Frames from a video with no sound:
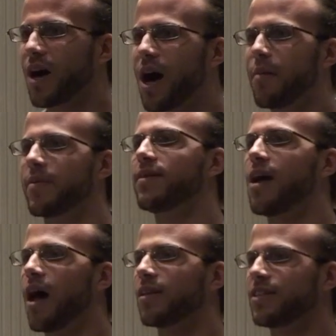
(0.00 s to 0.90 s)
common
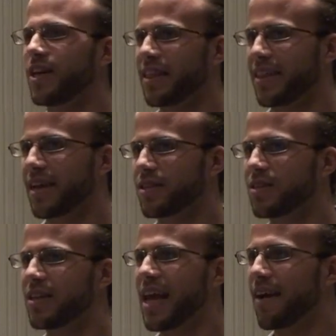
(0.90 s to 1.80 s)
knowledge, I think,
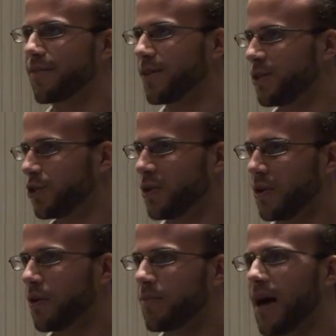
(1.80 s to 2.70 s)
to the average
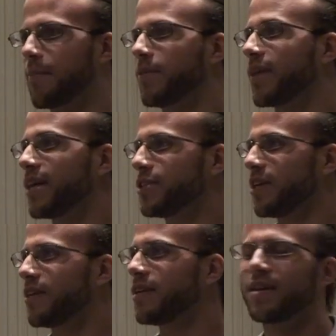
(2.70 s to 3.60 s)

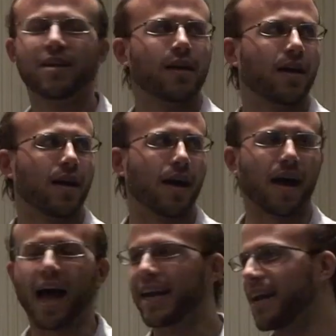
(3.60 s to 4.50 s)
population. Uh,
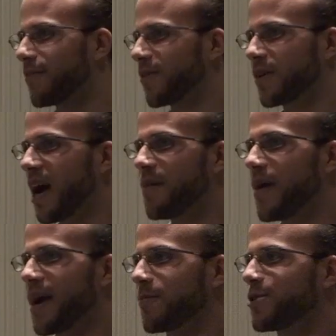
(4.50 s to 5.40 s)
I never got
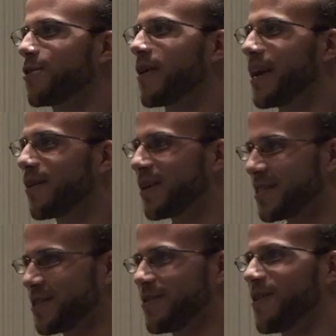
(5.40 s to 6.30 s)
my amateur radio
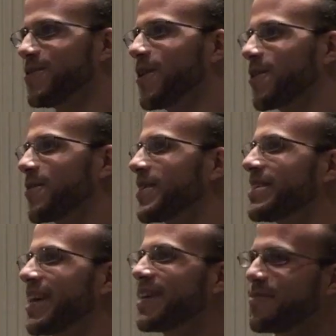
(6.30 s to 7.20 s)
license when I was younger
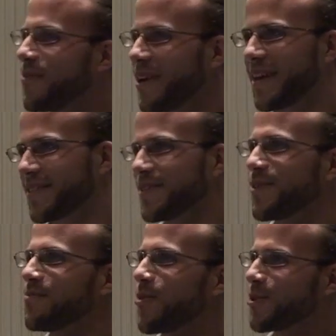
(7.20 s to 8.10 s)
because I didn't want to have to
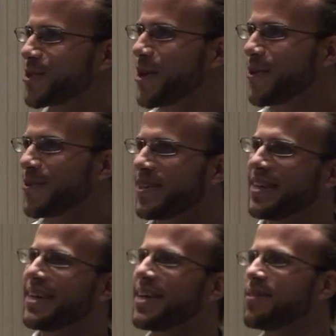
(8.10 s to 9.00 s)
learn Morse code,
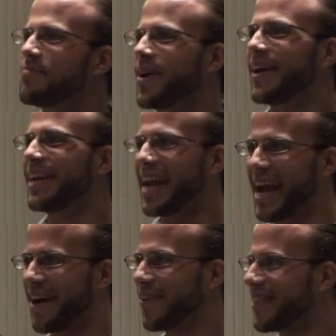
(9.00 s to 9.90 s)
but
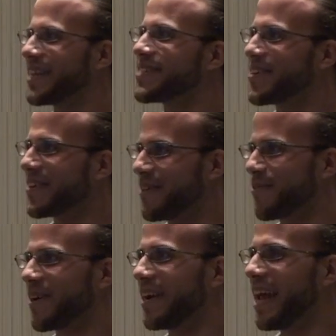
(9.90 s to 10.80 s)
now things are
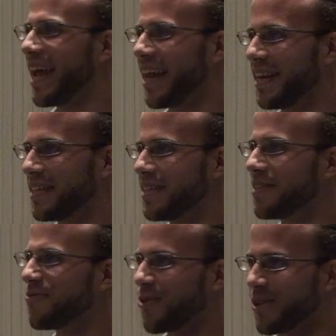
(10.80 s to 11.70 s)
different and
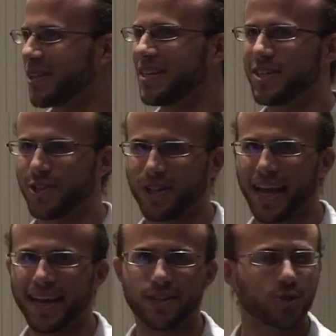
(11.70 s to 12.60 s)
we're in the digital
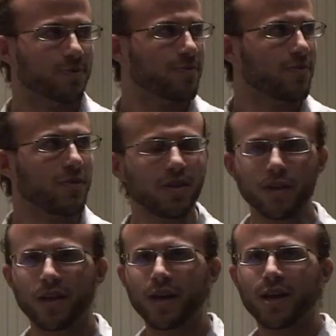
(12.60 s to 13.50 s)
age.
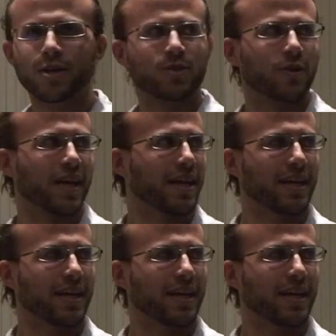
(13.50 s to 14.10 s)
So they,